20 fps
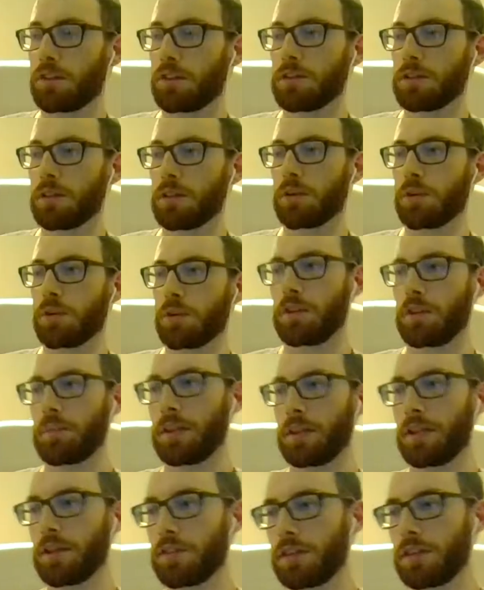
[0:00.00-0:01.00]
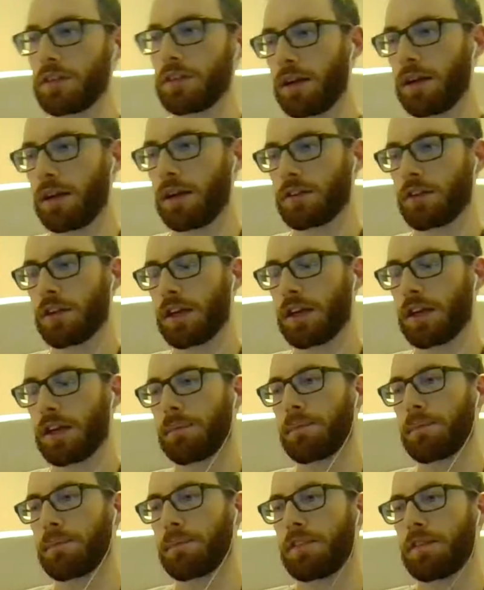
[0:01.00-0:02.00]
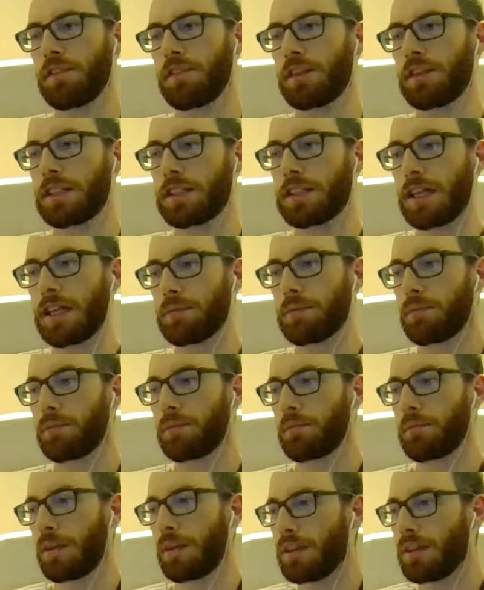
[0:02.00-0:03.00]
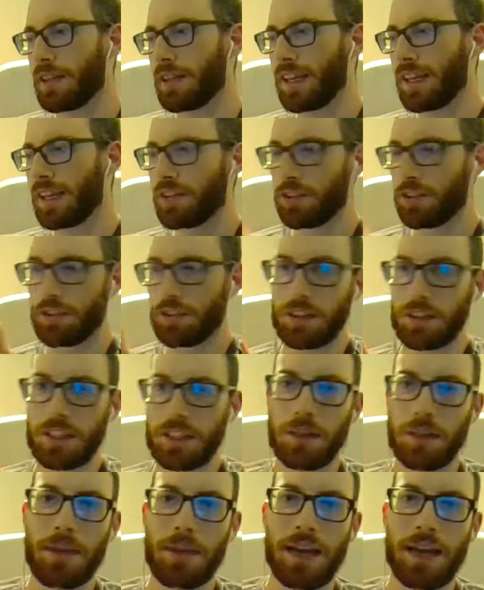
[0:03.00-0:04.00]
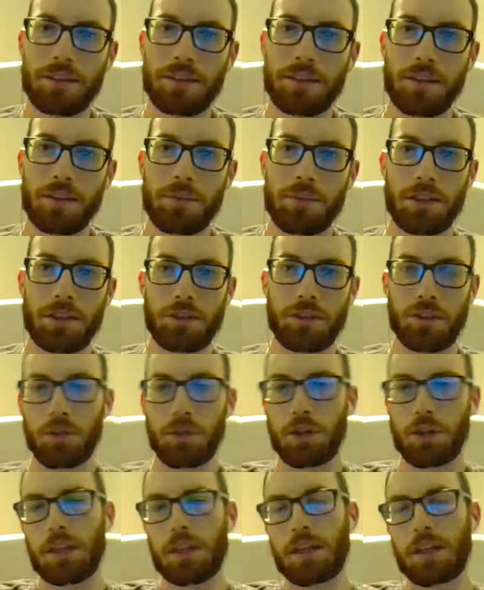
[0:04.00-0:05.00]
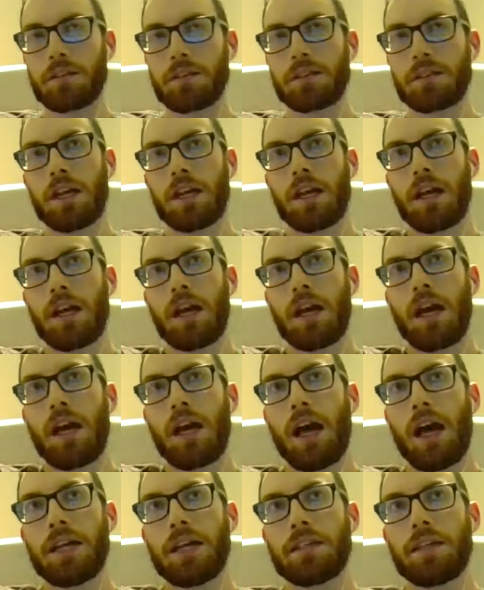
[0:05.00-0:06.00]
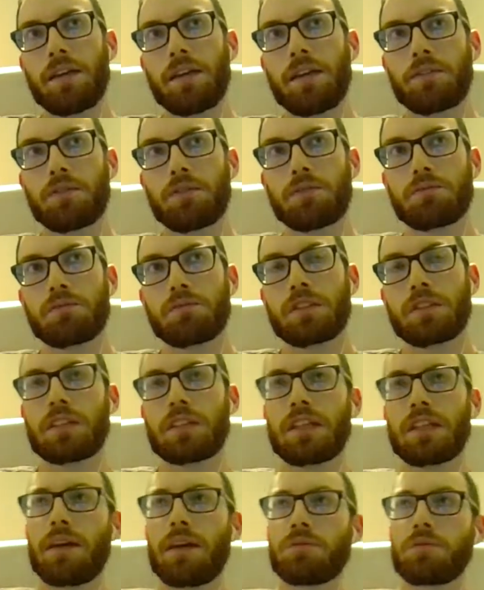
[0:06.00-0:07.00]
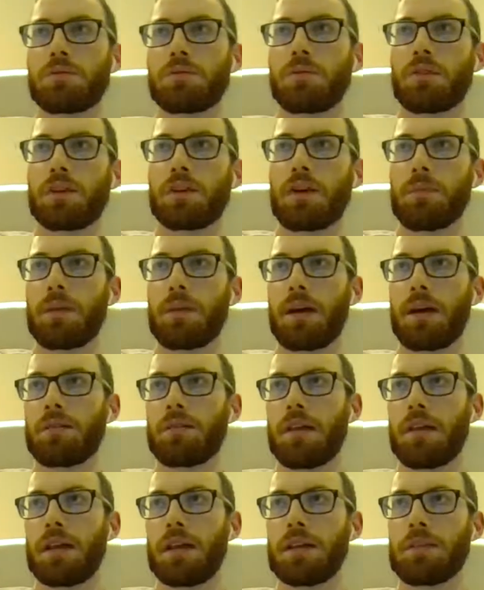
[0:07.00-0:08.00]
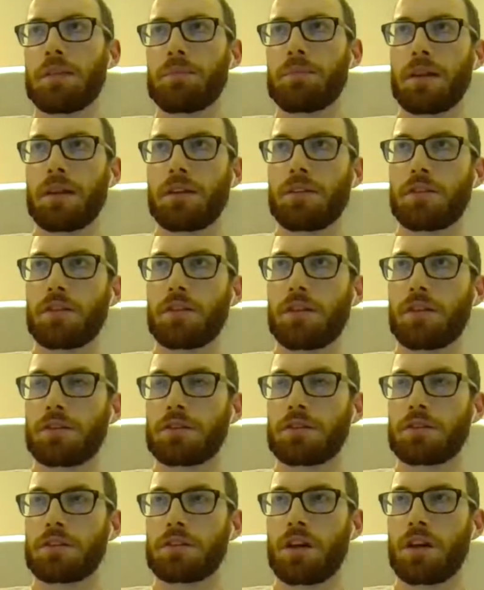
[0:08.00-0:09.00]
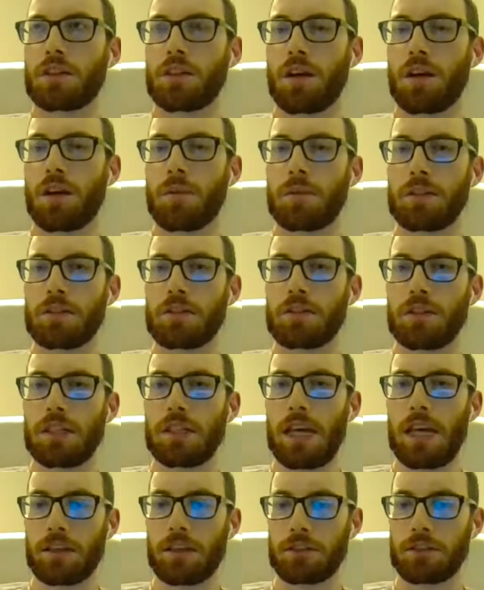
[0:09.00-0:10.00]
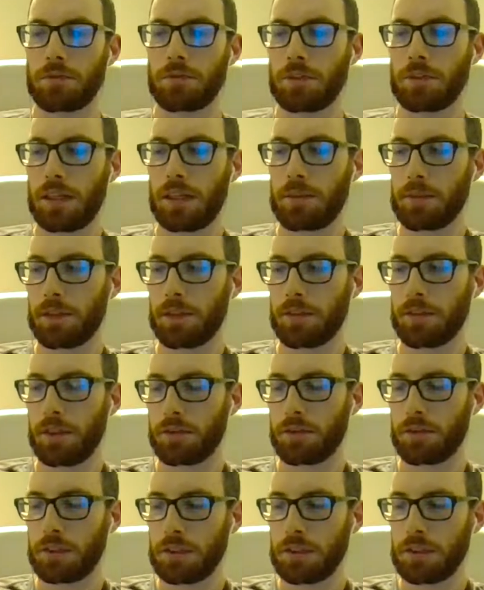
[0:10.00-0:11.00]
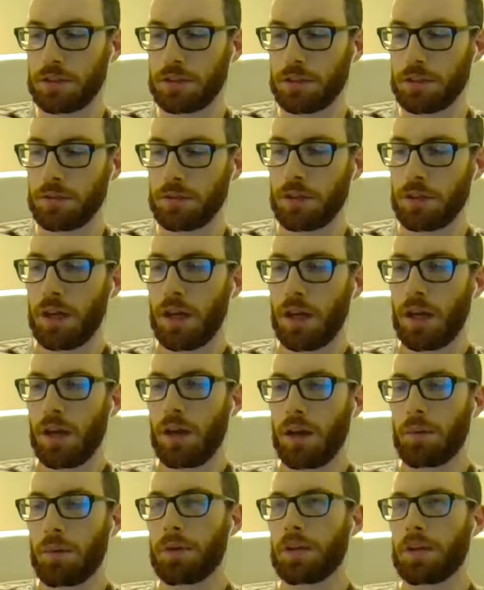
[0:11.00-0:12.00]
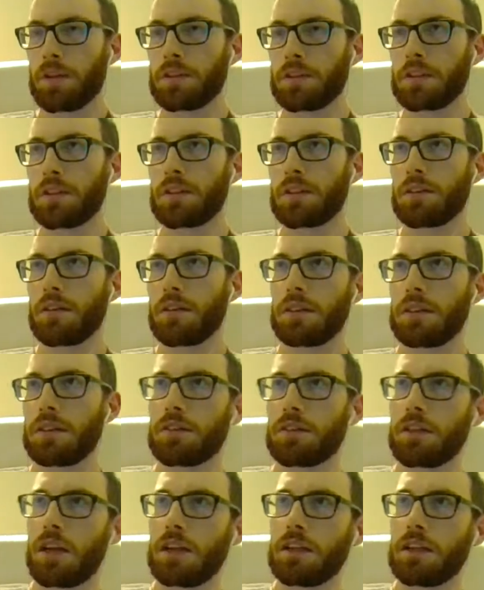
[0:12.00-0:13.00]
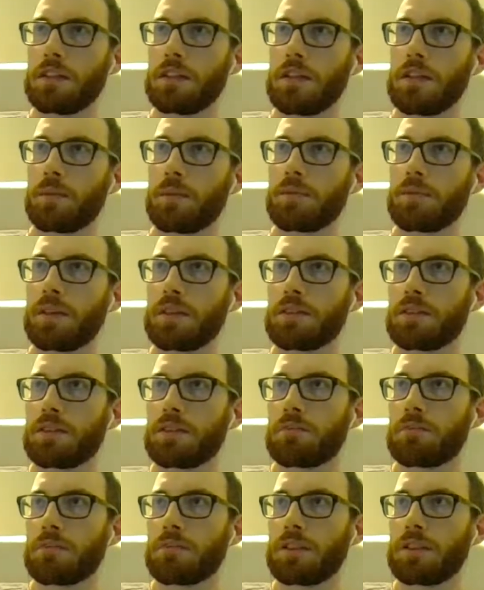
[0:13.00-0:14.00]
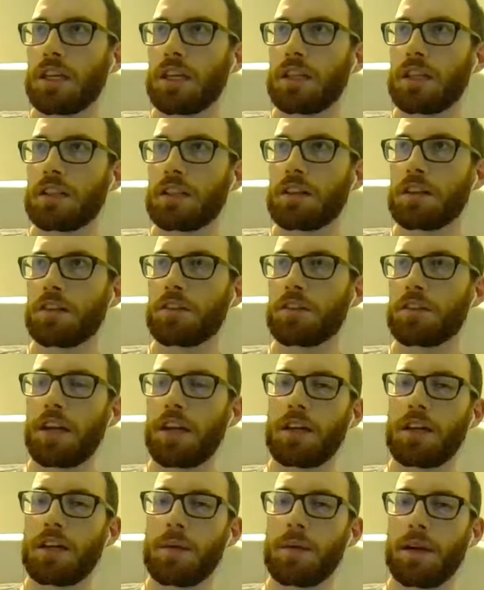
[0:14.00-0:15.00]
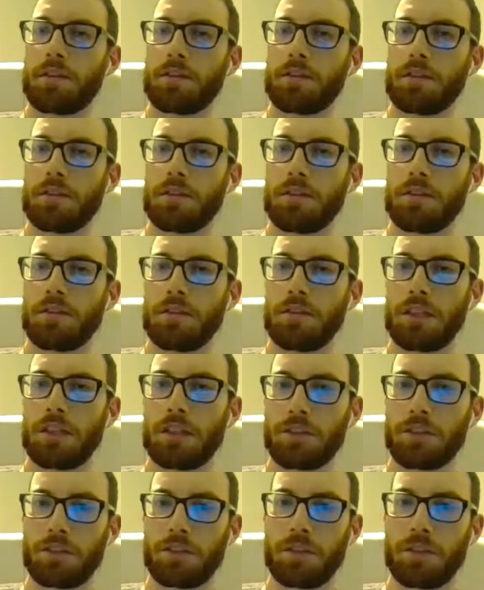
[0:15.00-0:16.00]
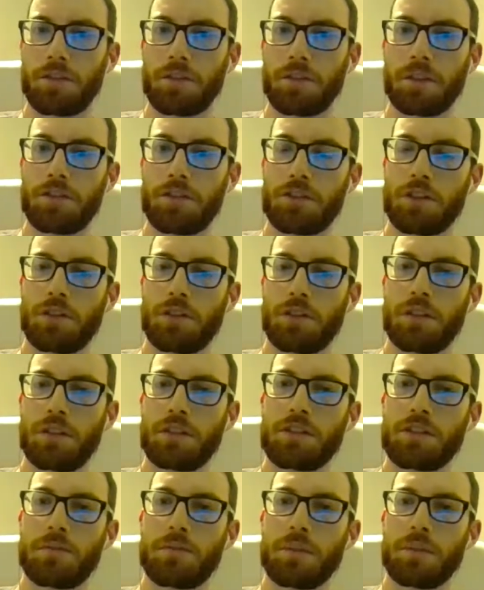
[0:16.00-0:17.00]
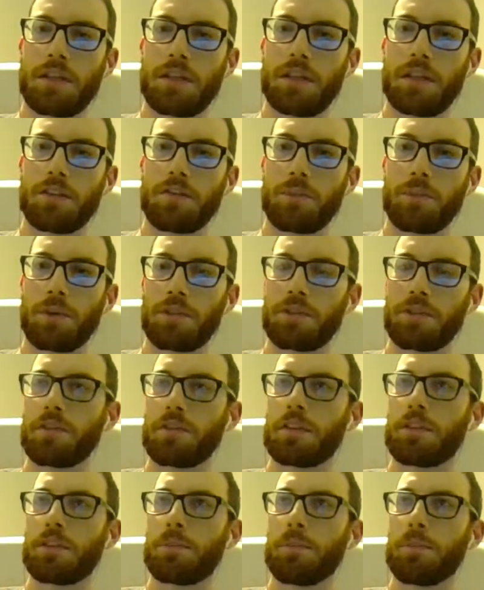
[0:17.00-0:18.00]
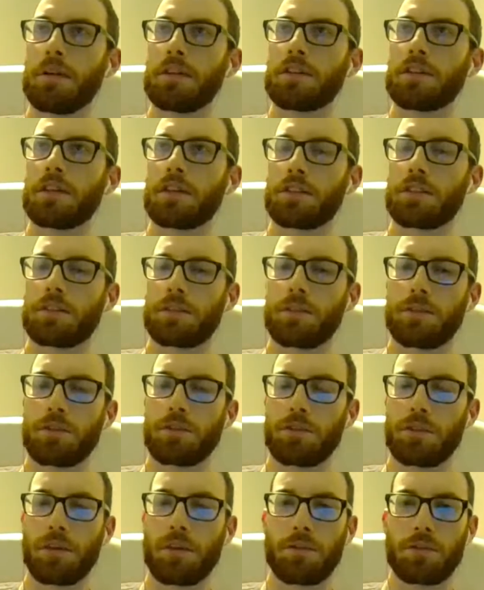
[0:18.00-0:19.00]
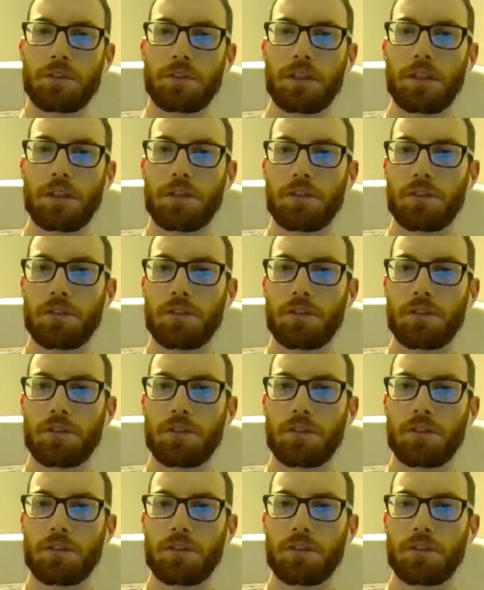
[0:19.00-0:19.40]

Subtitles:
worth it, because now it's like I feel like that, and it's a good thing and a bad thing, because on one hand, I never really have to worry about any big songs not coming to the actual game because I don't need to. But on the other hand, it's kind of numbed me to really getting excited about DLC for this generation, because most of it's been customs for several years,